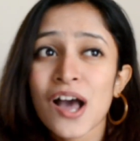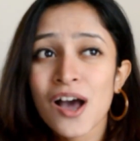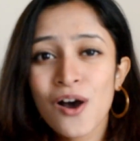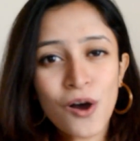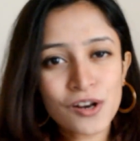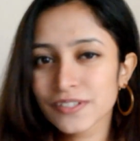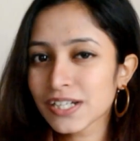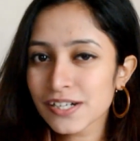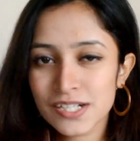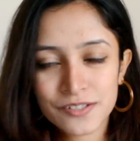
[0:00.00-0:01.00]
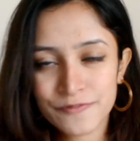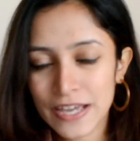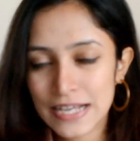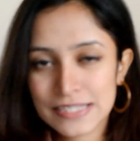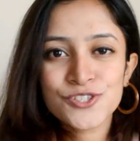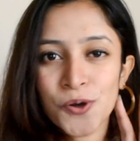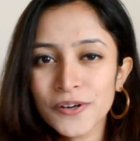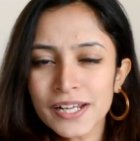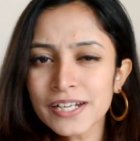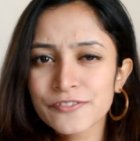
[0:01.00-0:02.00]
all of the current affairs. It's not
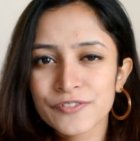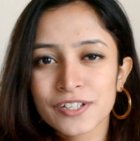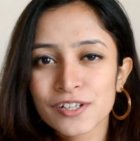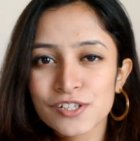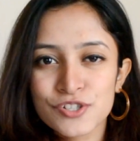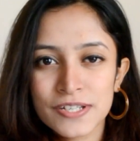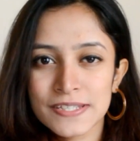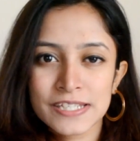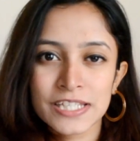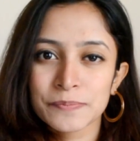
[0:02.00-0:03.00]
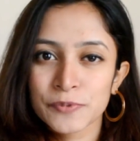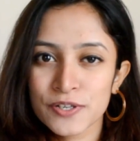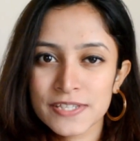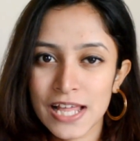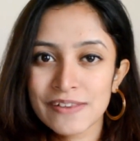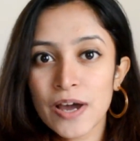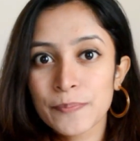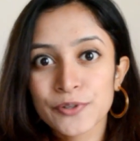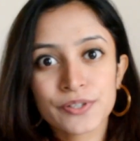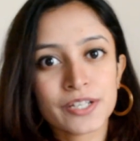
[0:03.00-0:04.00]
that difficult, just keep yourself up
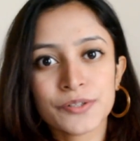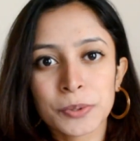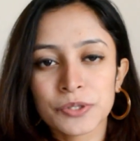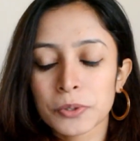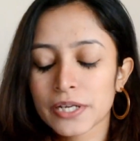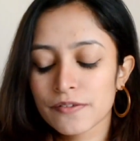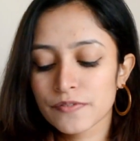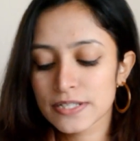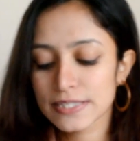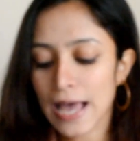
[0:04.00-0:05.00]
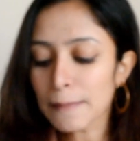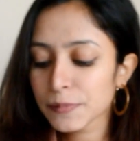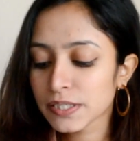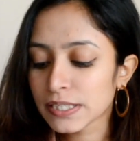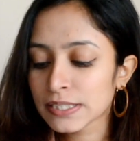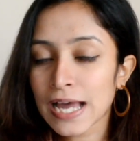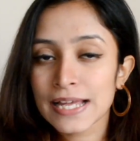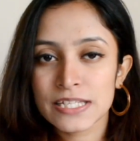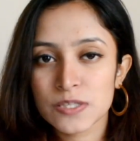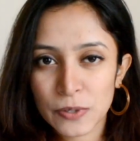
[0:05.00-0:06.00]
to date with whatever is happening, and
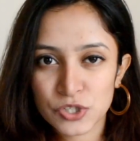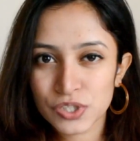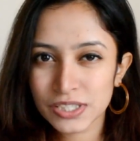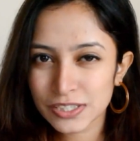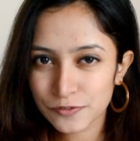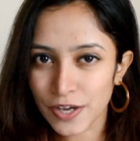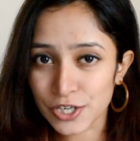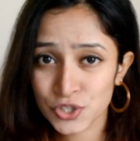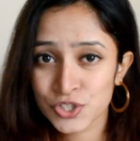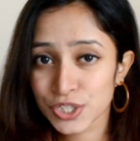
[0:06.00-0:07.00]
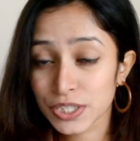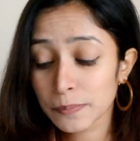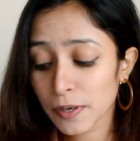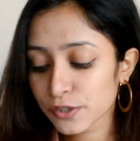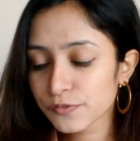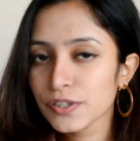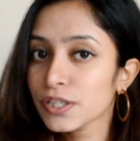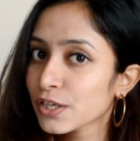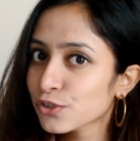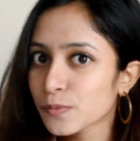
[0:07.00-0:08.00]
especially the fashion GK part of it,
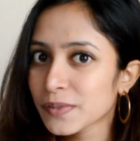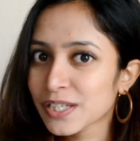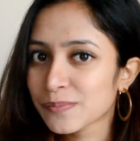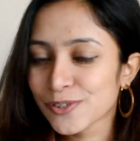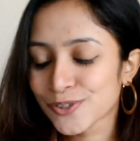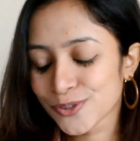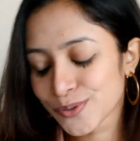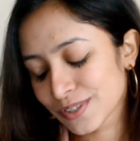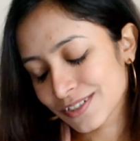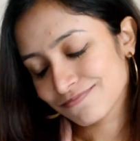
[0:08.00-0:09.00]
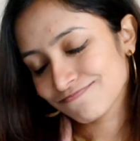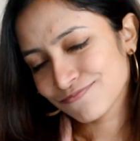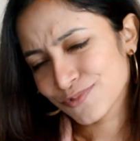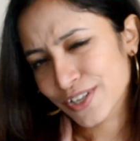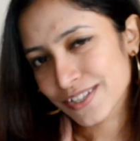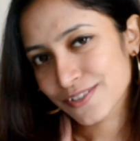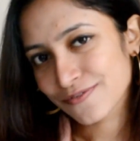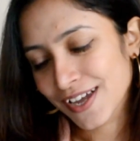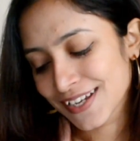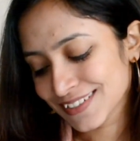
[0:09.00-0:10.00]
and you'll be able to do it just fine.